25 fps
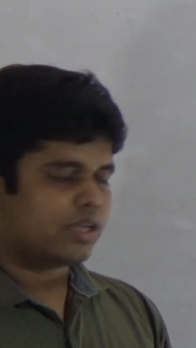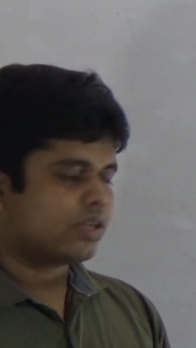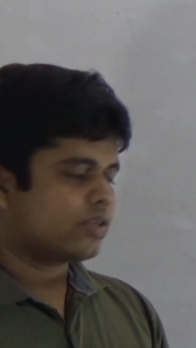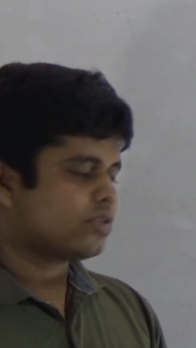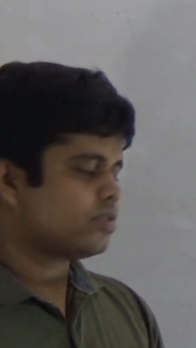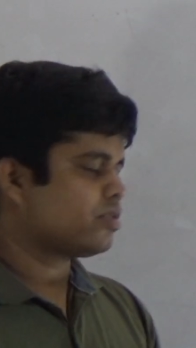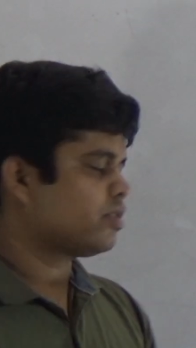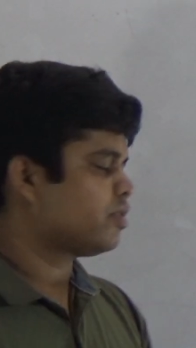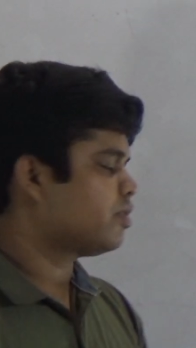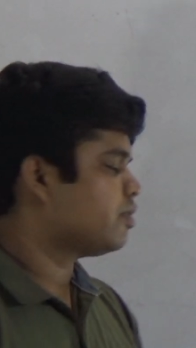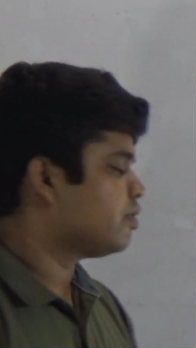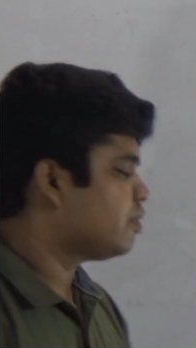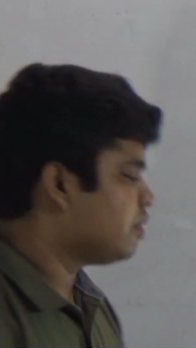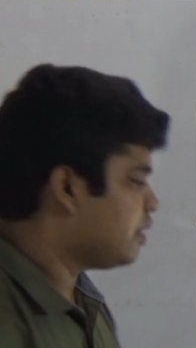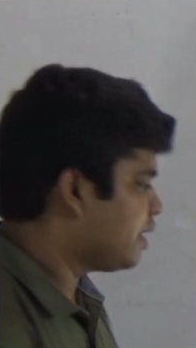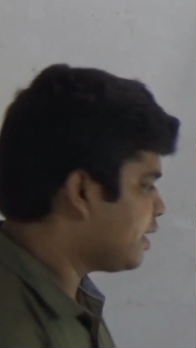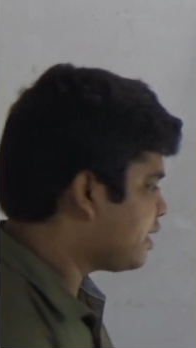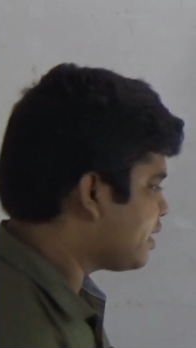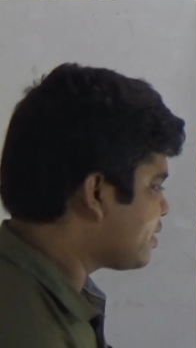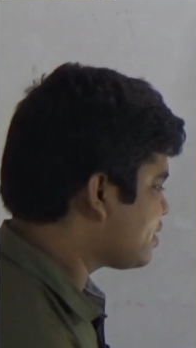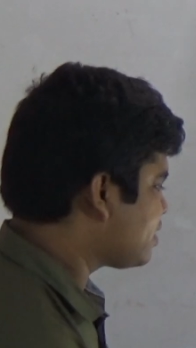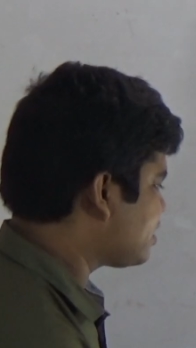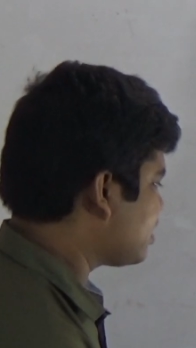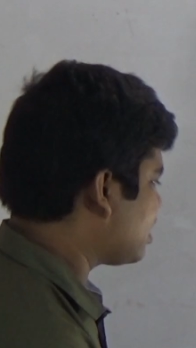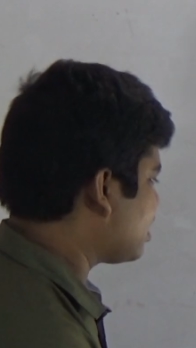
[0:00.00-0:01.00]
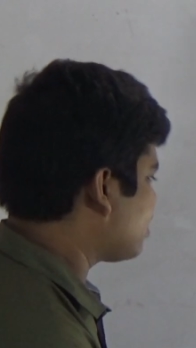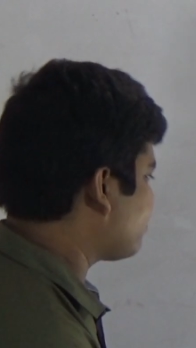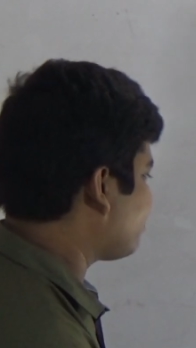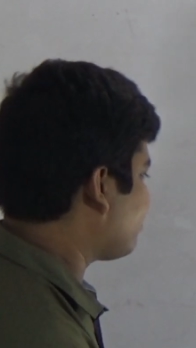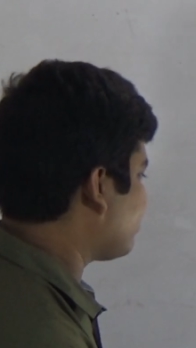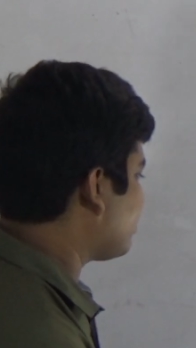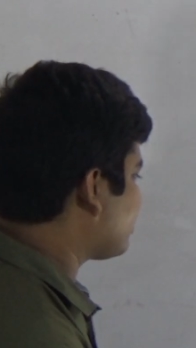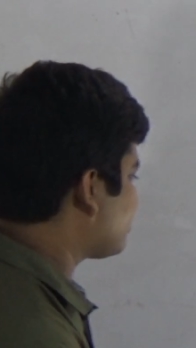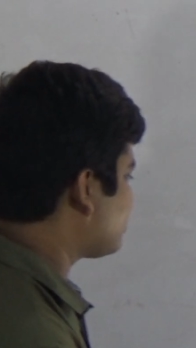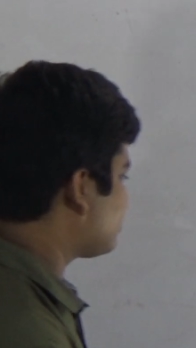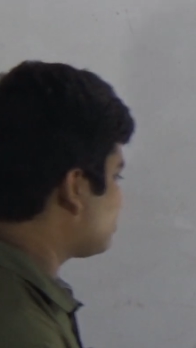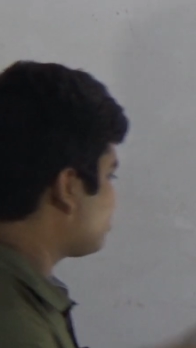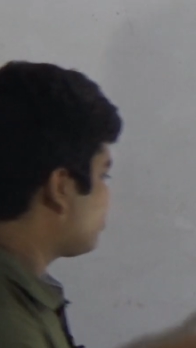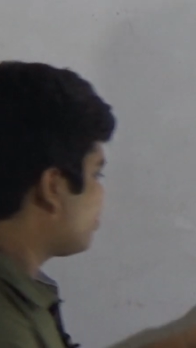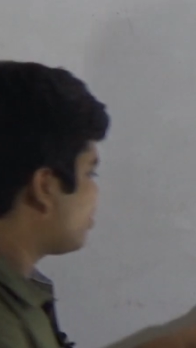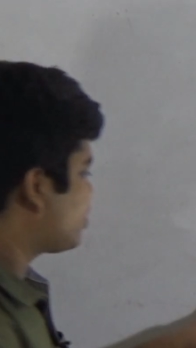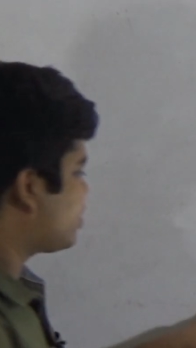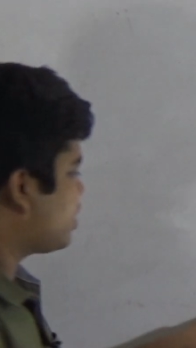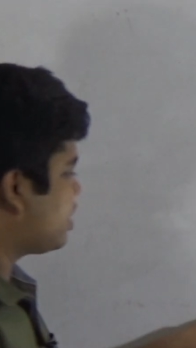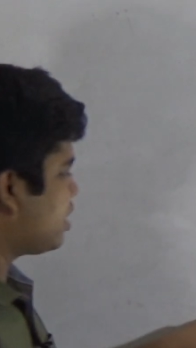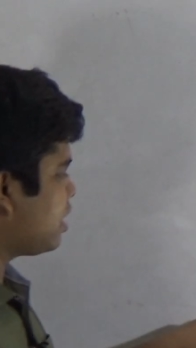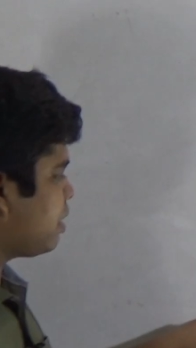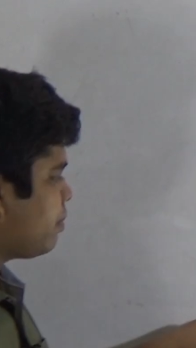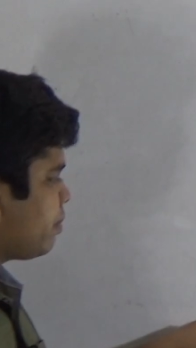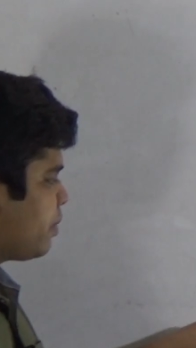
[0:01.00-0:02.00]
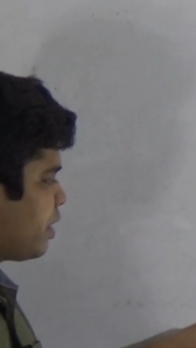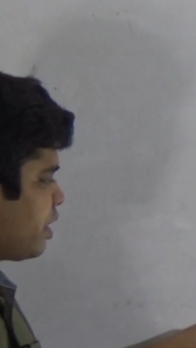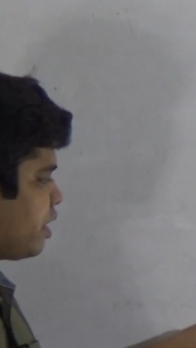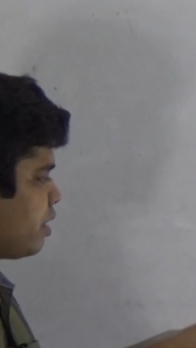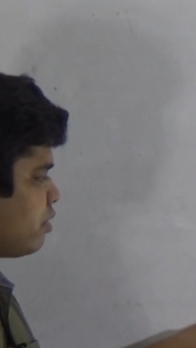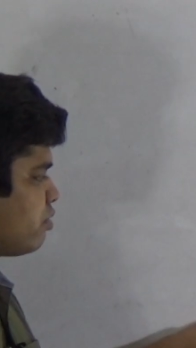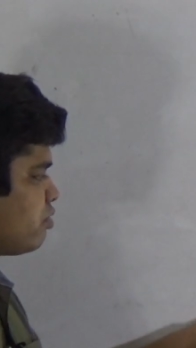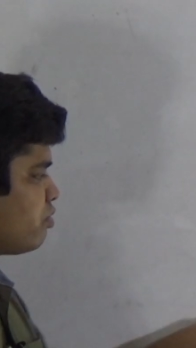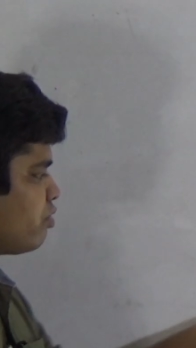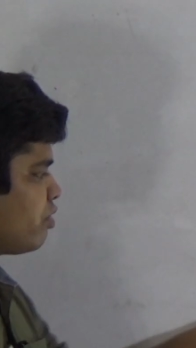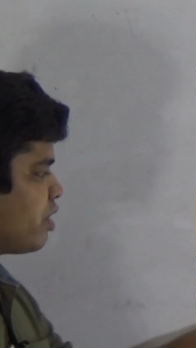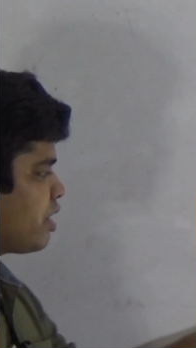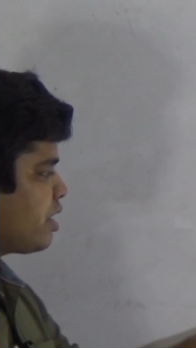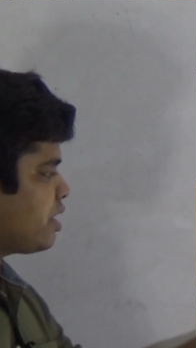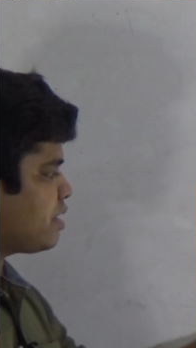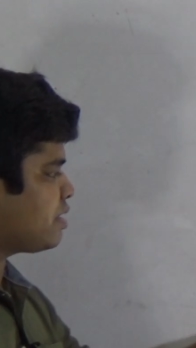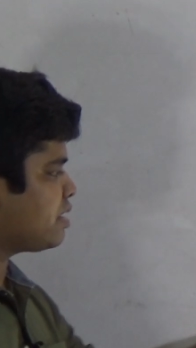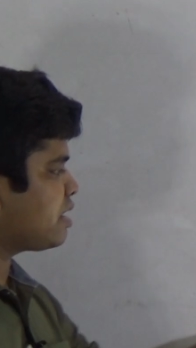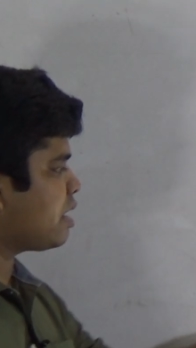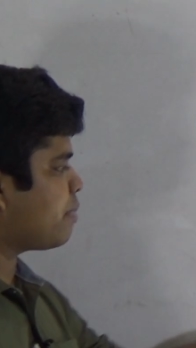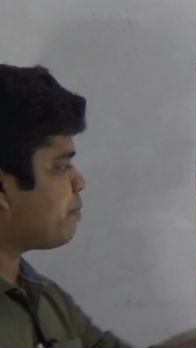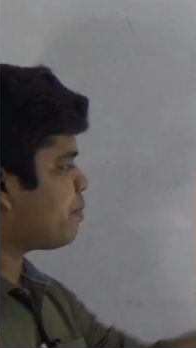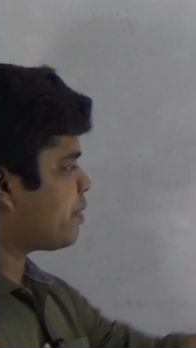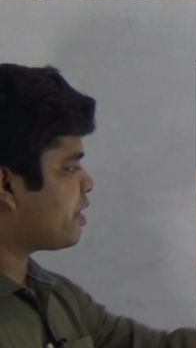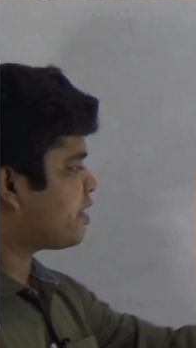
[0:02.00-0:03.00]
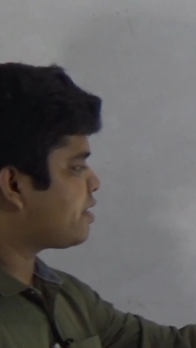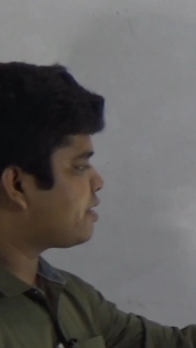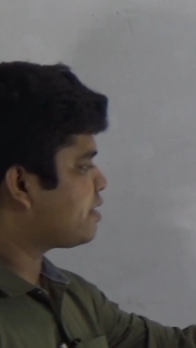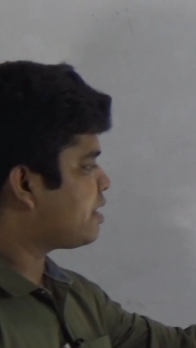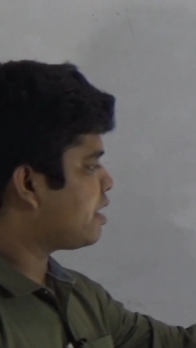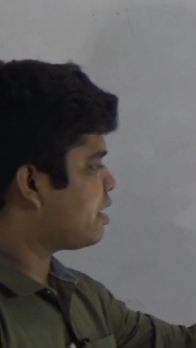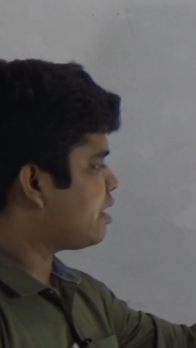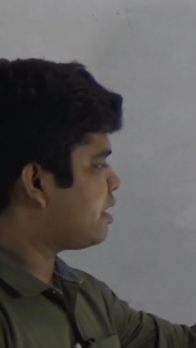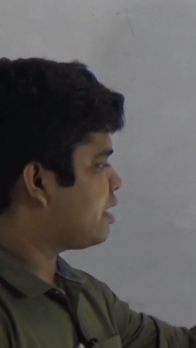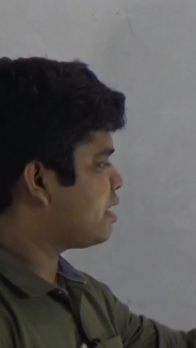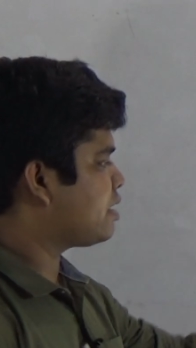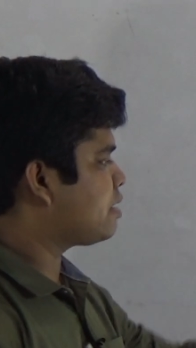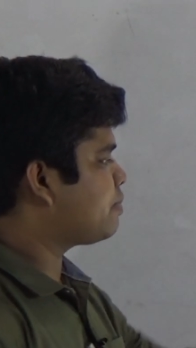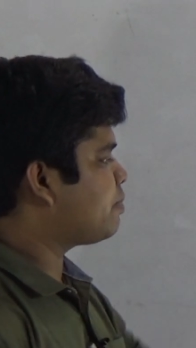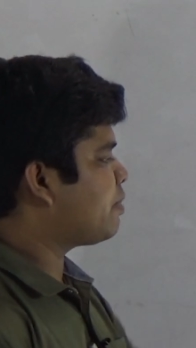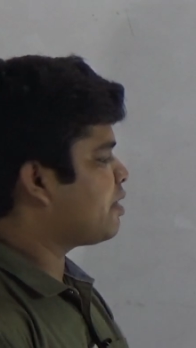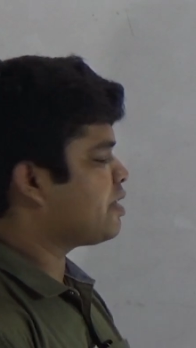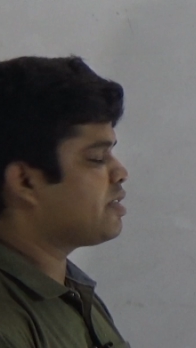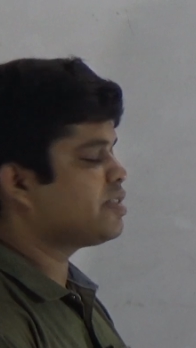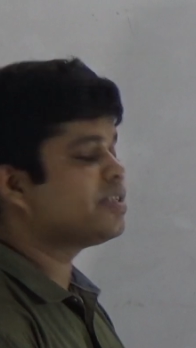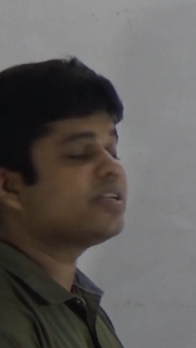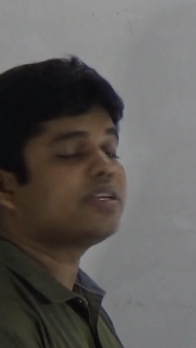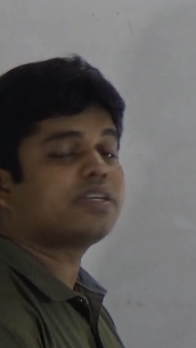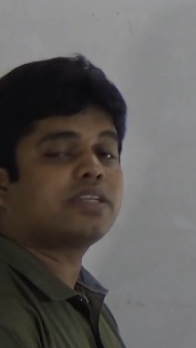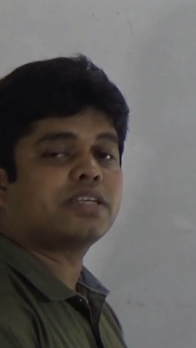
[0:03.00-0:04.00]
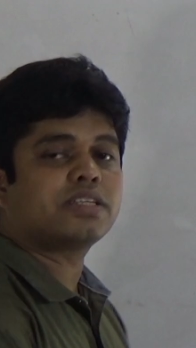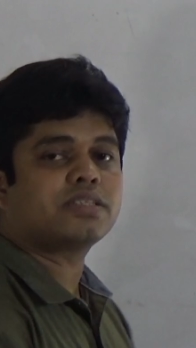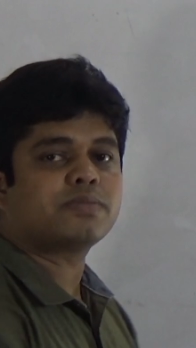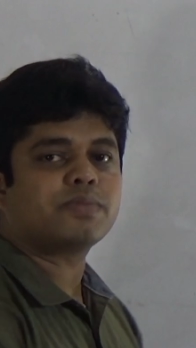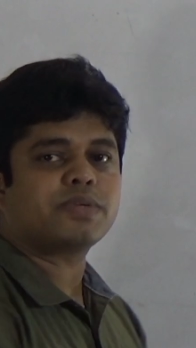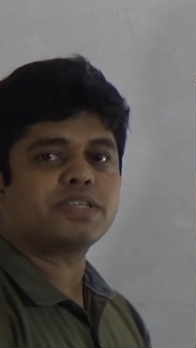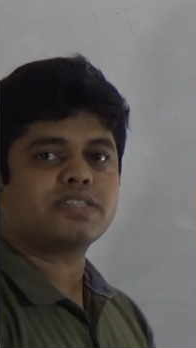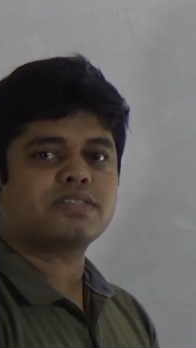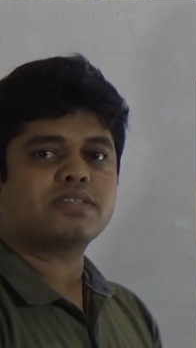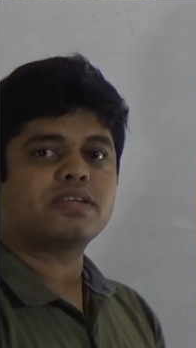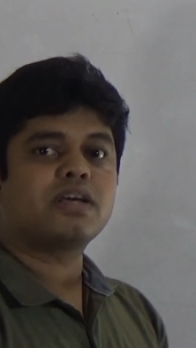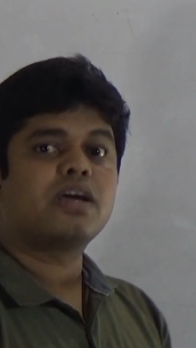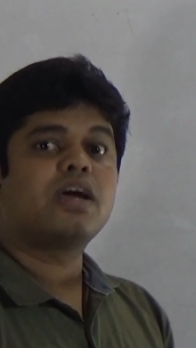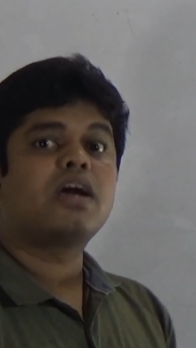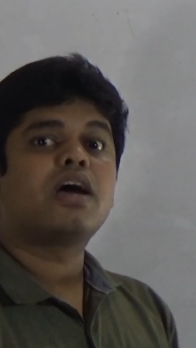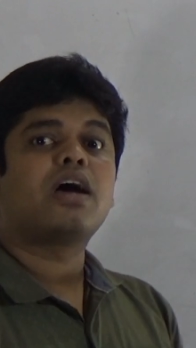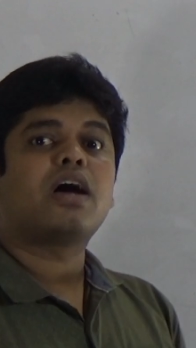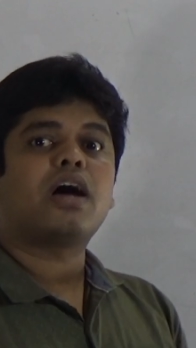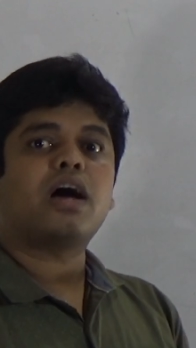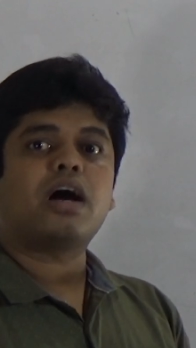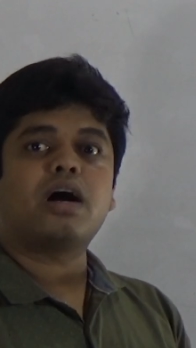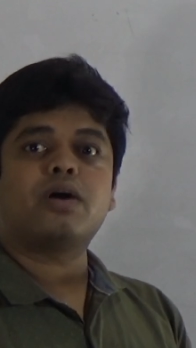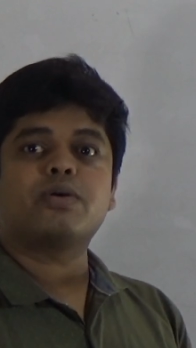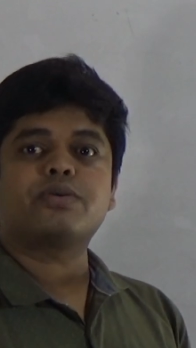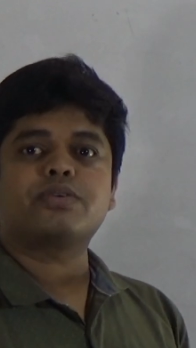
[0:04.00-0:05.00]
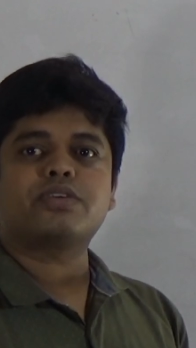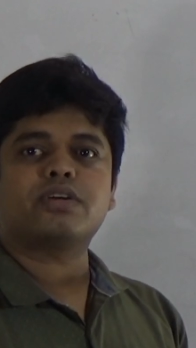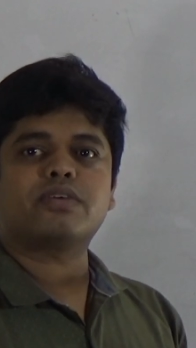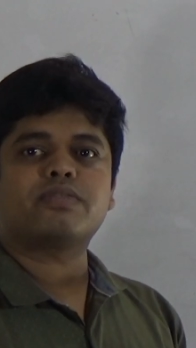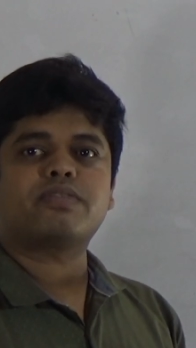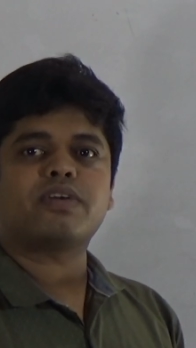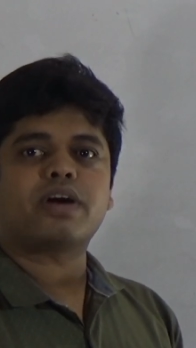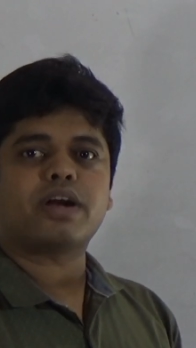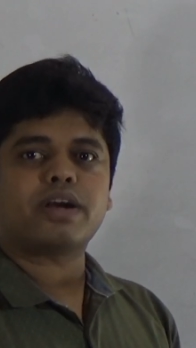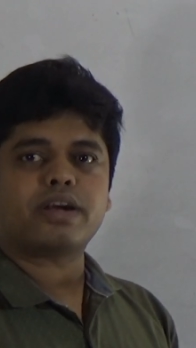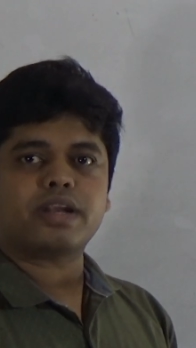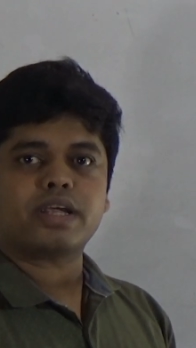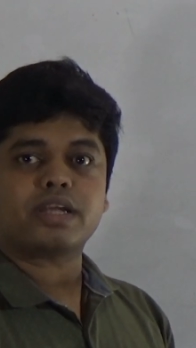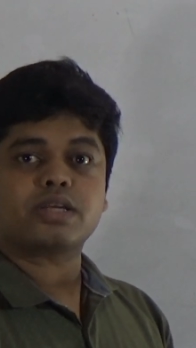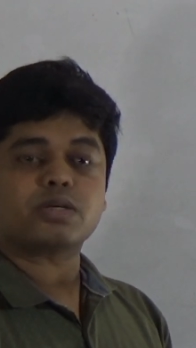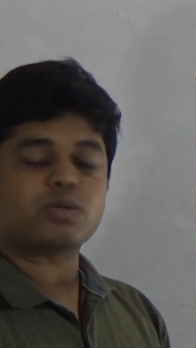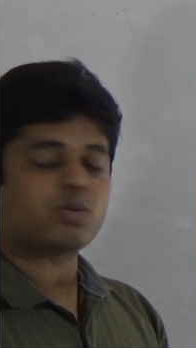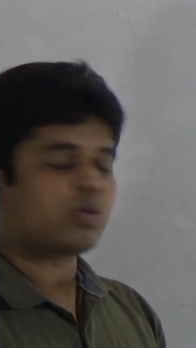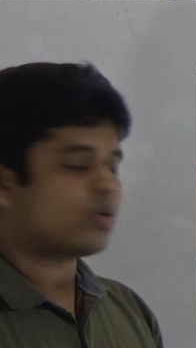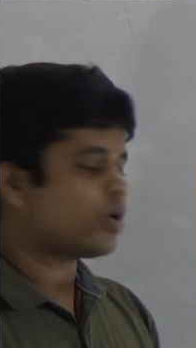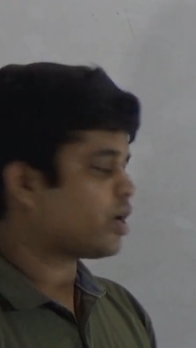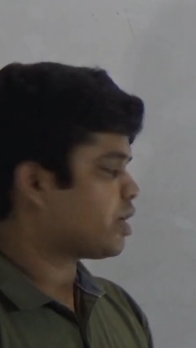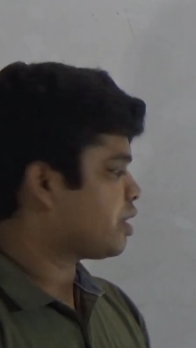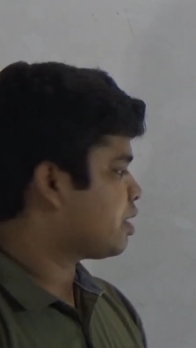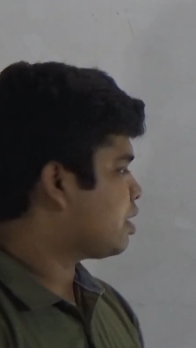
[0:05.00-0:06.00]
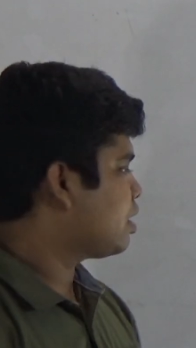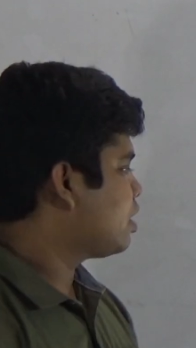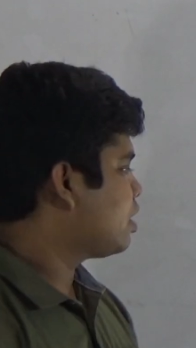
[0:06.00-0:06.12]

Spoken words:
So let us start first. Question number A, what is the percentage? Percentage means out of 100 what?